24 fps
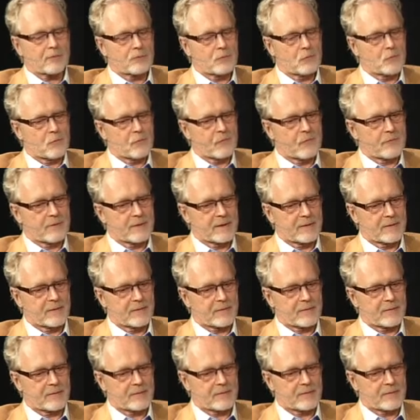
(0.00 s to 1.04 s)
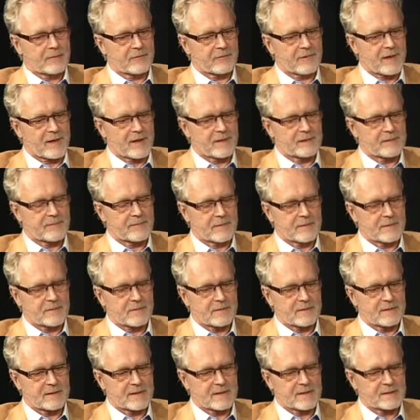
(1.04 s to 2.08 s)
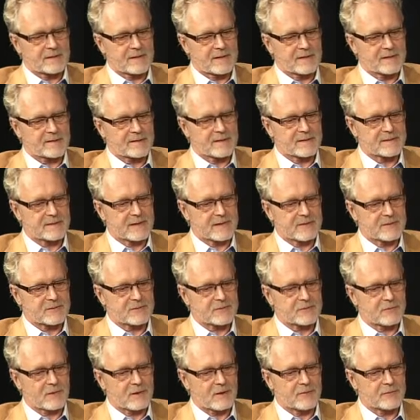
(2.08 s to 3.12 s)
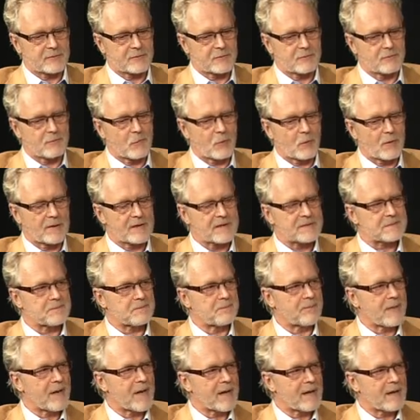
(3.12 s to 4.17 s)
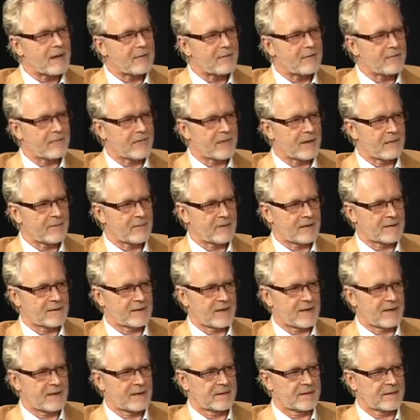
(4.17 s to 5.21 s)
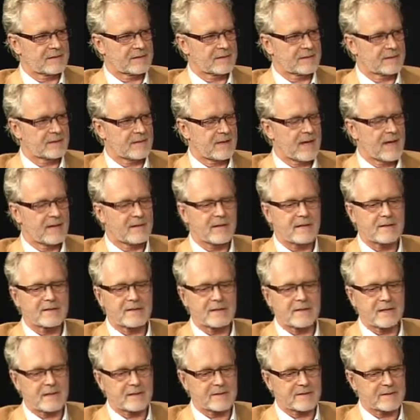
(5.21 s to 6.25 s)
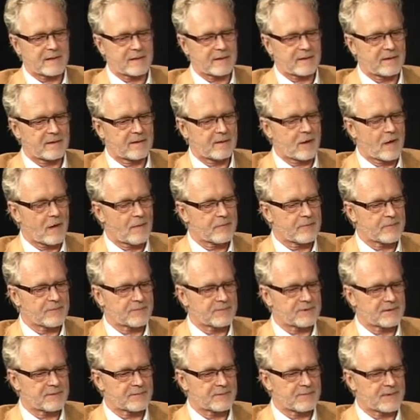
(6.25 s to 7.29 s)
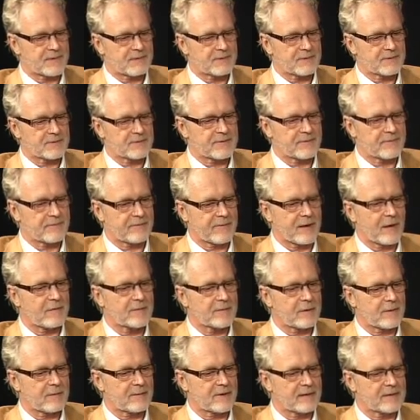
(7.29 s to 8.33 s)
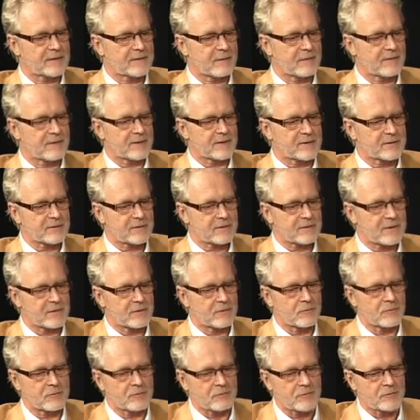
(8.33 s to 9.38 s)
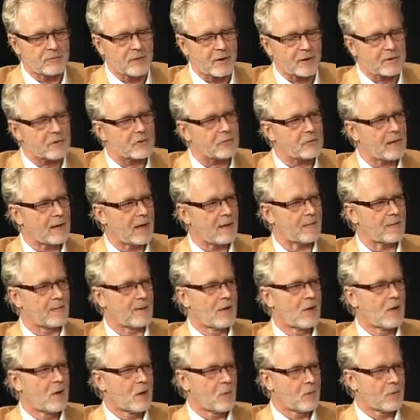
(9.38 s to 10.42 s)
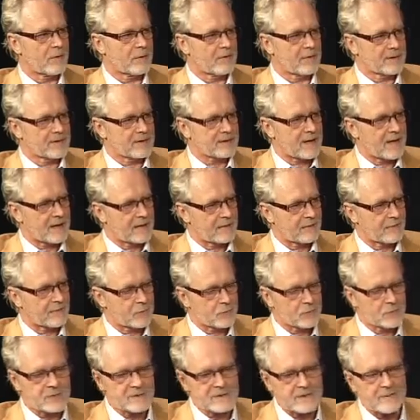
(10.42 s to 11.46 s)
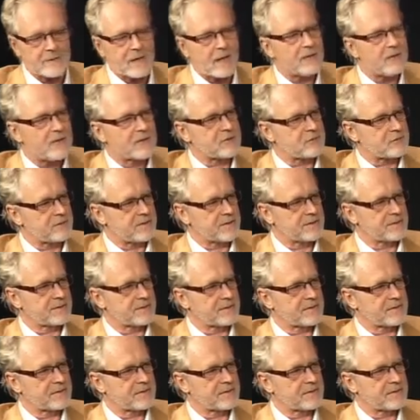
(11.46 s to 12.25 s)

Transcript: movements in society between the 60s and so on to more or less ban fairy tales. And they did exactly the opposite, because they found out later on that children who do not grow up with these kind of gruesome imageries,